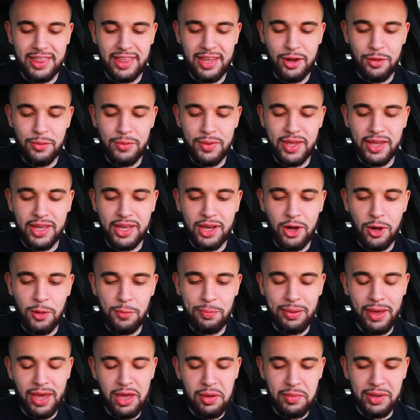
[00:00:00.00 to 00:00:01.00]
There we go,
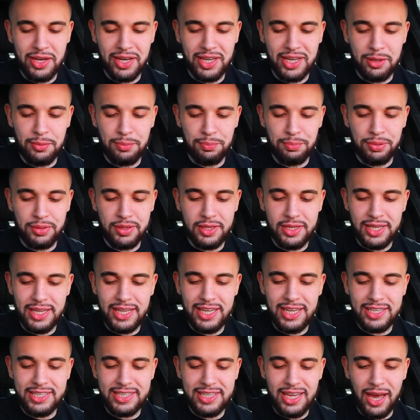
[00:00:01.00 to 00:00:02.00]
payment
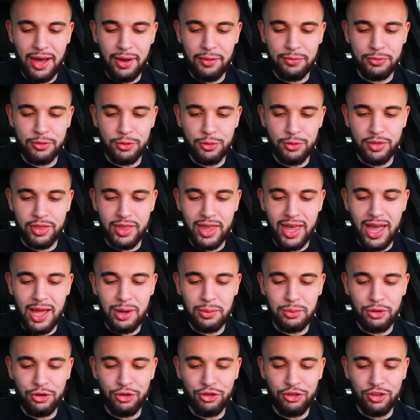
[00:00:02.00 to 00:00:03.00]
complete. After
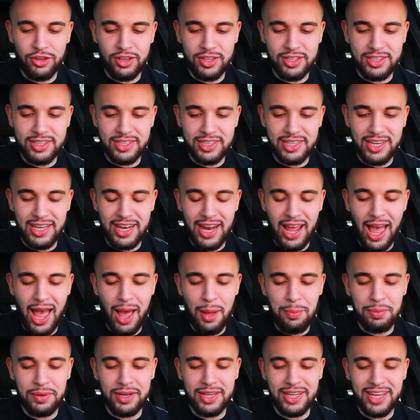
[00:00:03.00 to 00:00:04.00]
that, we should see it
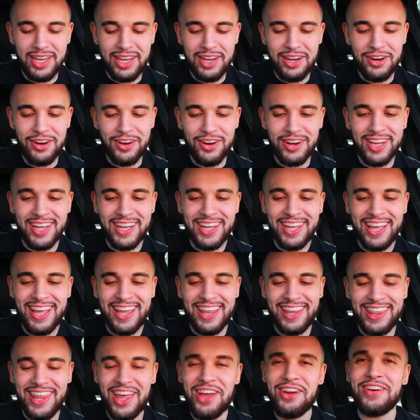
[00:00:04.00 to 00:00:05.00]
happen here.
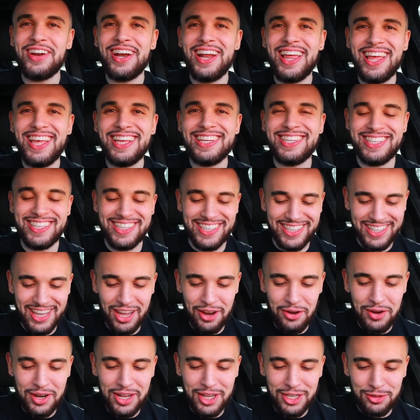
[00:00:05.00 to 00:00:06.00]
There it is,
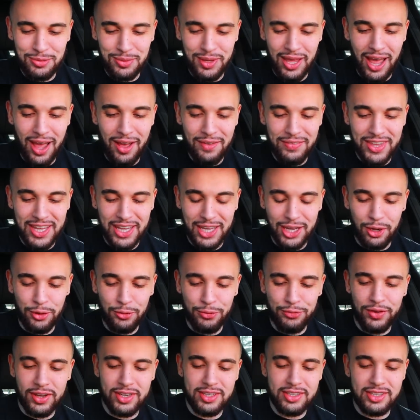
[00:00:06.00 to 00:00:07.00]
there it is. We have the
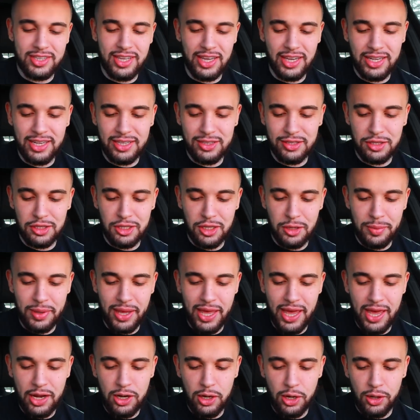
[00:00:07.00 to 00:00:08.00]
Go Fest ticket, so let me
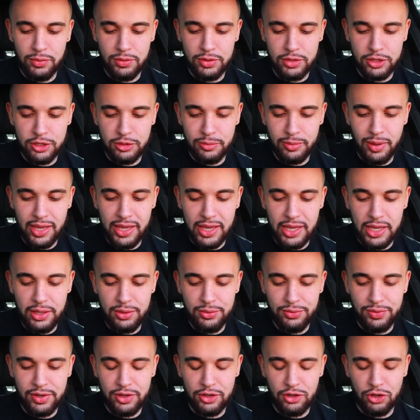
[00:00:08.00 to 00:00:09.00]
head over to my
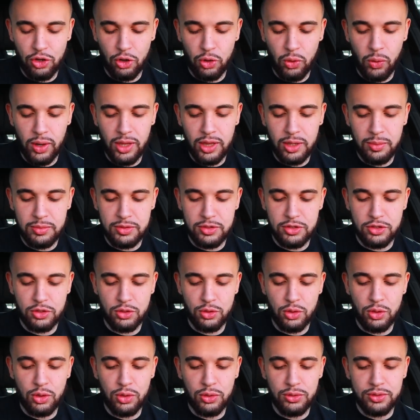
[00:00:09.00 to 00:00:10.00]
inventory. Let me
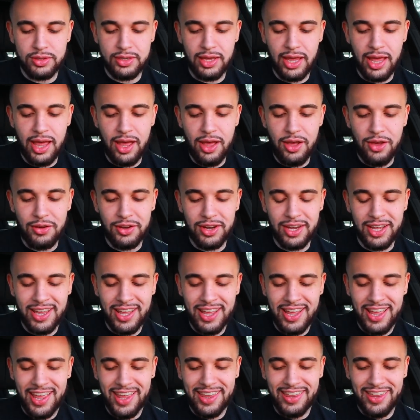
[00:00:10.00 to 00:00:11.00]
scroll down.
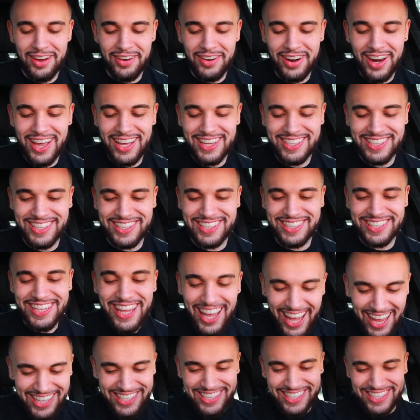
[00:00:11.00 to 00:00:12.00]
There it is,
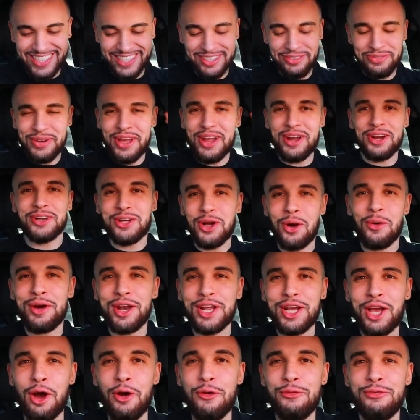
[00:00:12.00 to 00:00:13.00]
yes! We are going
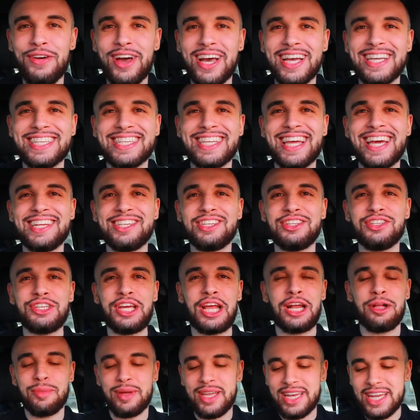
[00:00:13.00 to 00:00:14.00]
to Go Fest, ladies and
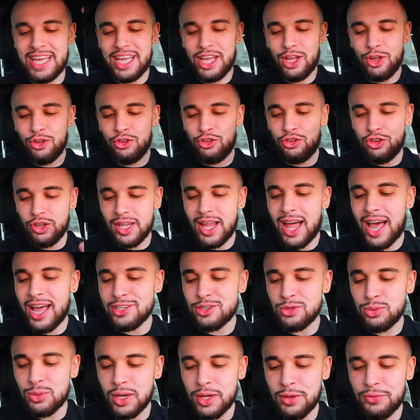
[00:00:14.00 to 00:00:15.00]
gentlemen, July
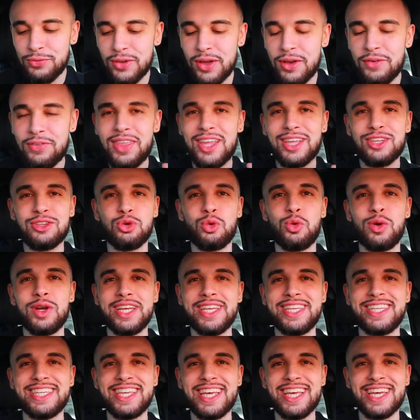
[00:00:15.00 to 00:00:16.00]
twenty-fifth and
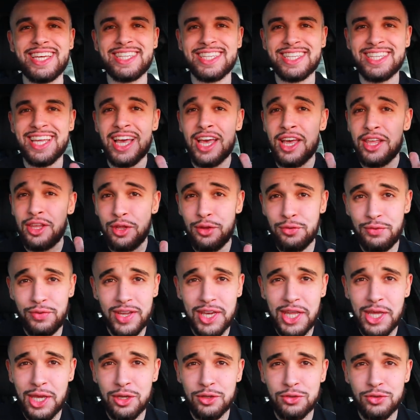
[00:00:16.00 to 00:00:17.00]
twenty-sixth. The
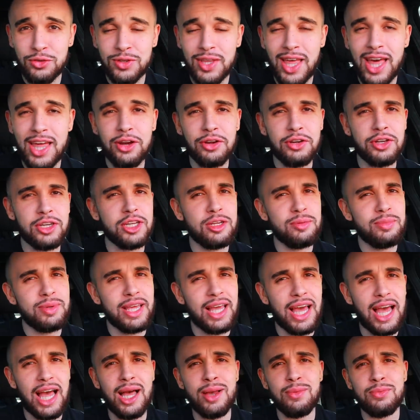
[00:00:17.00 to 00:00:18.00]
videos for that are gonna
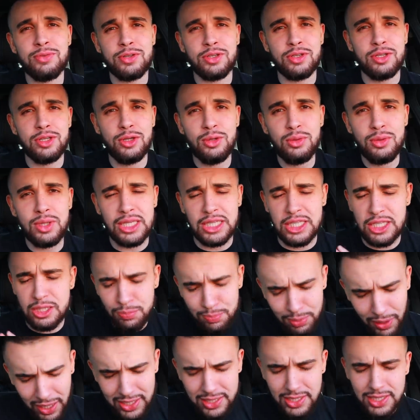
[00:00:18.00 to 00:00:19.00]
be absolutely
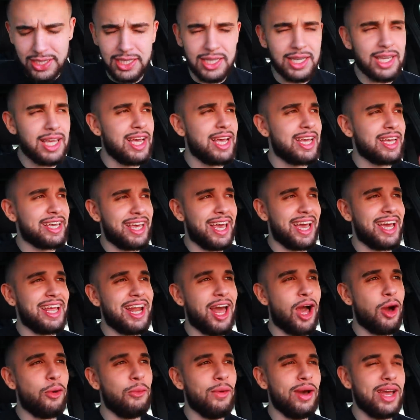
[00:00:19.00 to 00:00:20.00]
spicy.
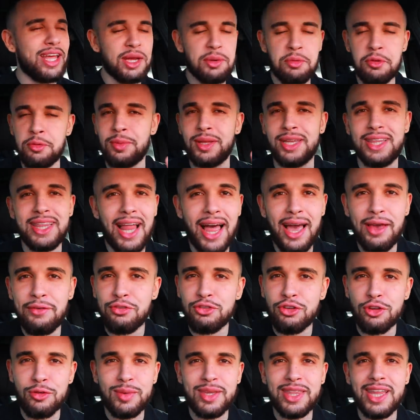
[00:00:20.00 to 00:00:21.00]
Cannot wait, I'm gonna be live
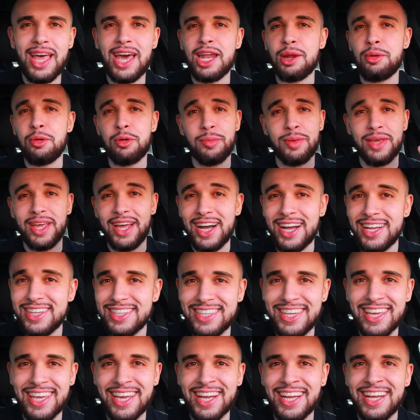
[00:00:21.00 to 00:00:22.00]
streaming that. I'm gonna be
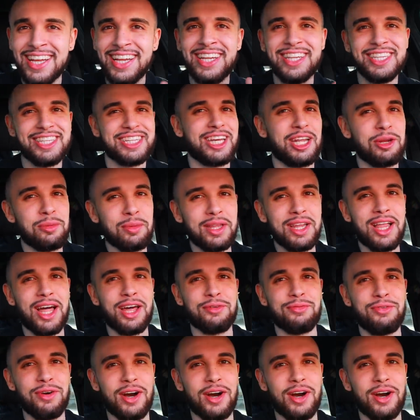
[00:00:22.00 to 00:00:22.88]
hunting. It's gonna be a lot of